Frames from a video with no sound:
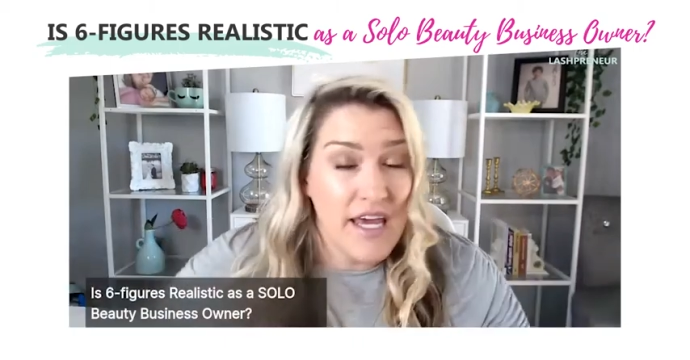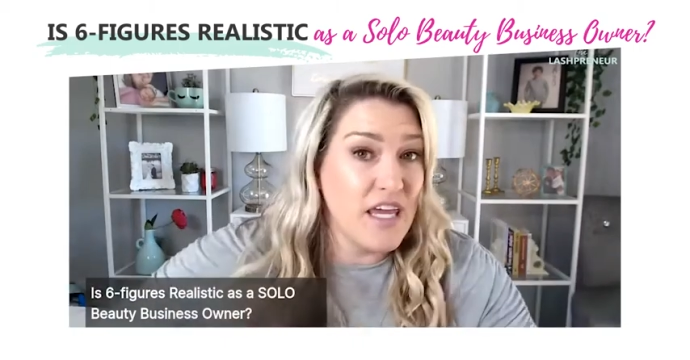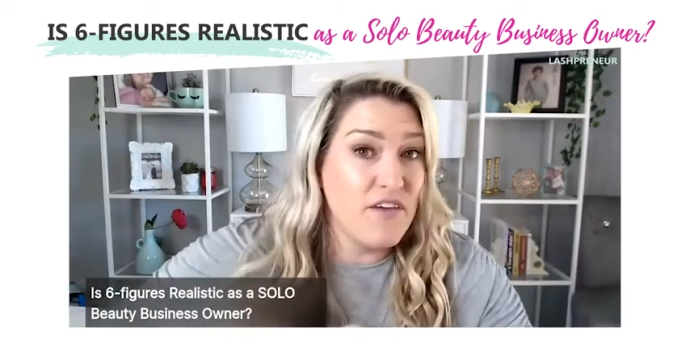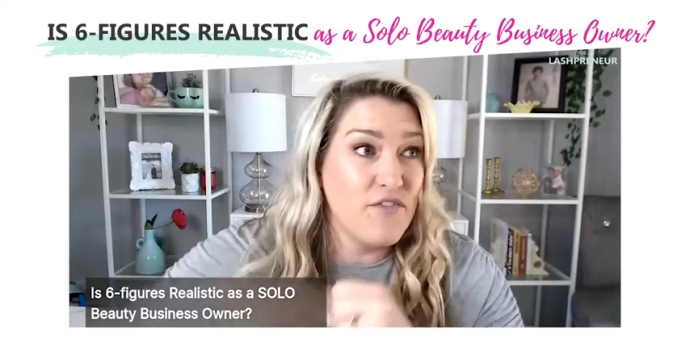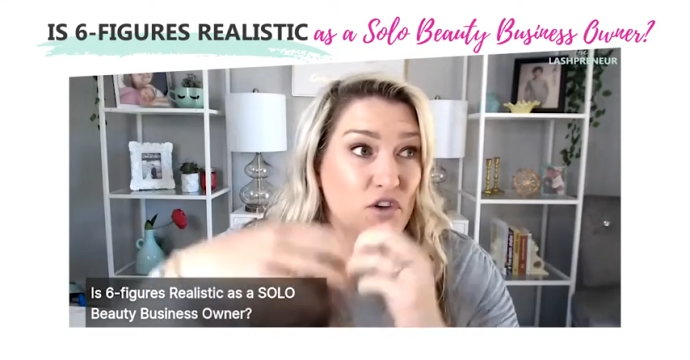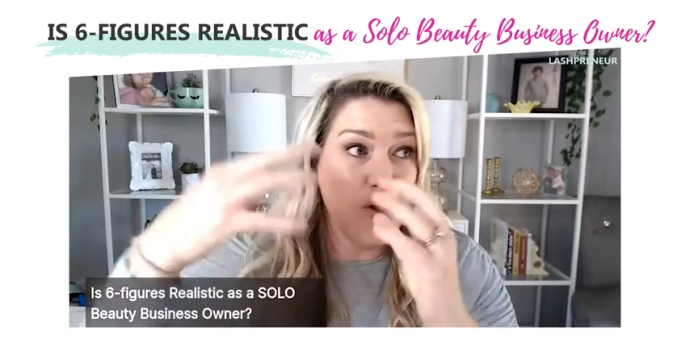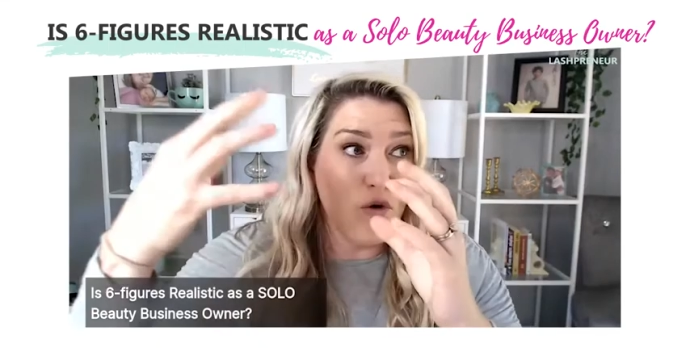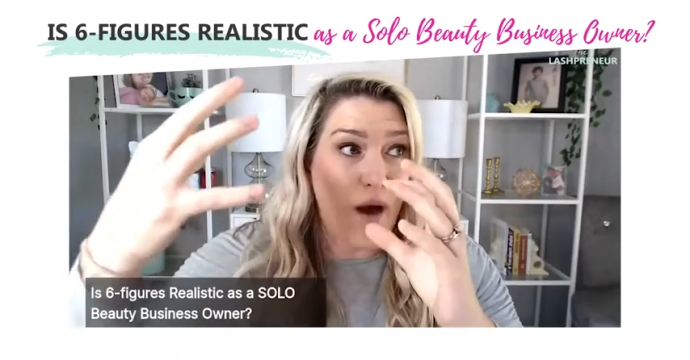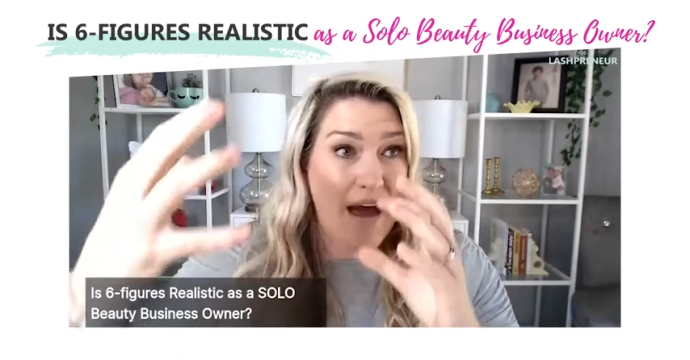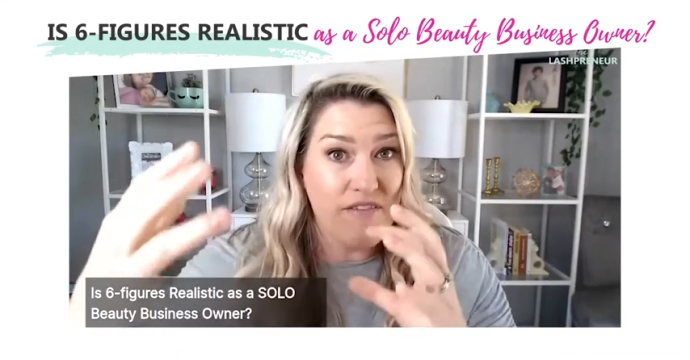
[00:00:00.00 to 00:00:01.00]
If
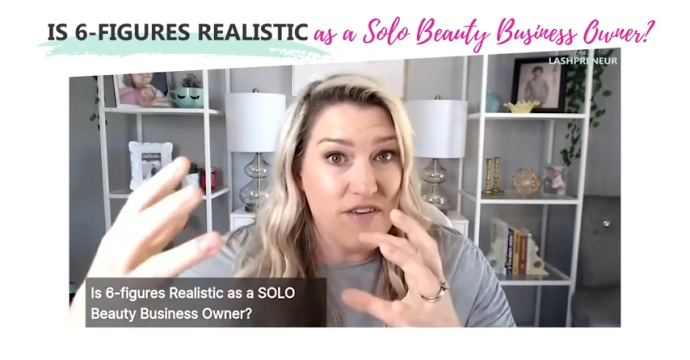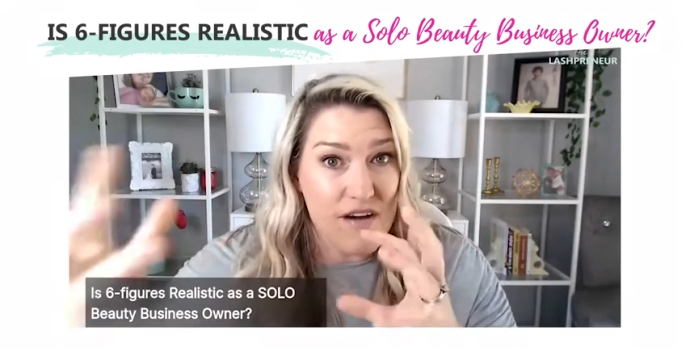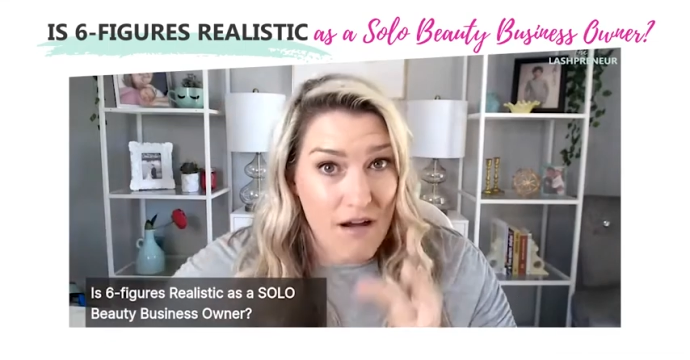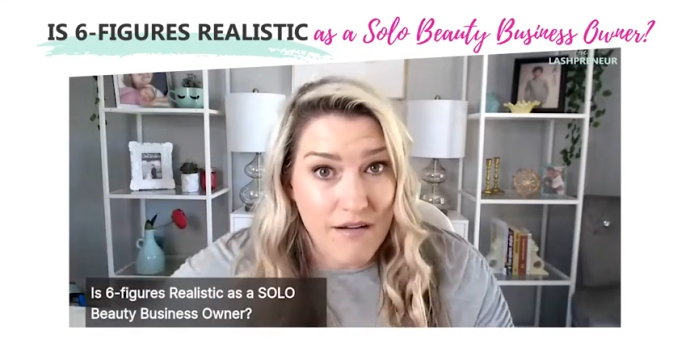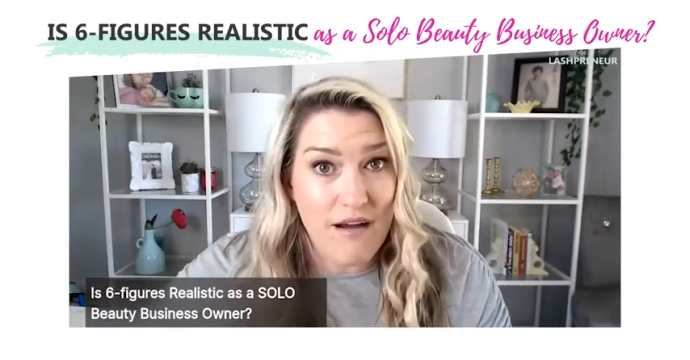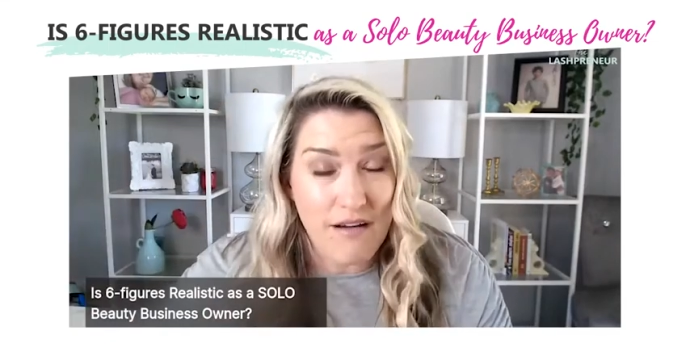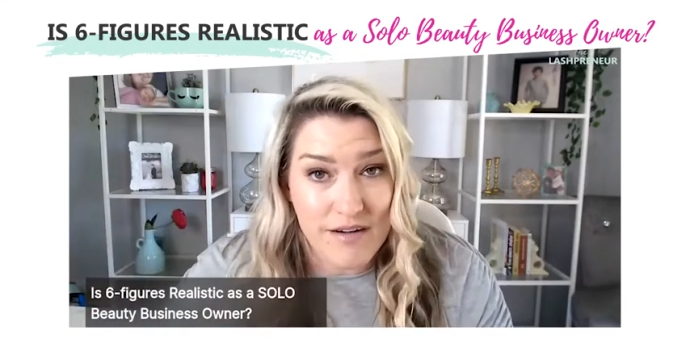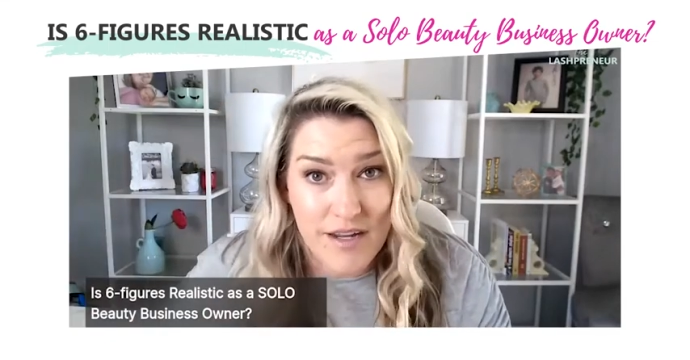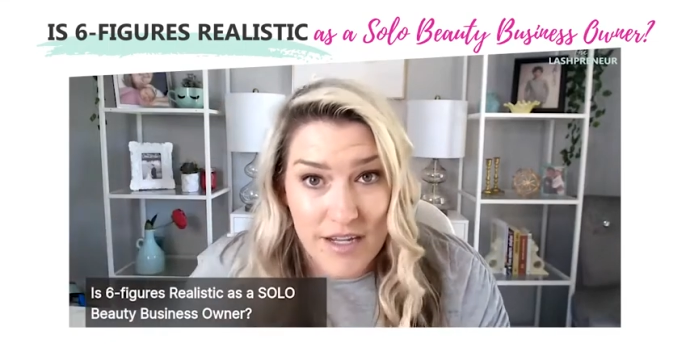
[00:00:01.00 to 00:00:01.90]
you have not gotten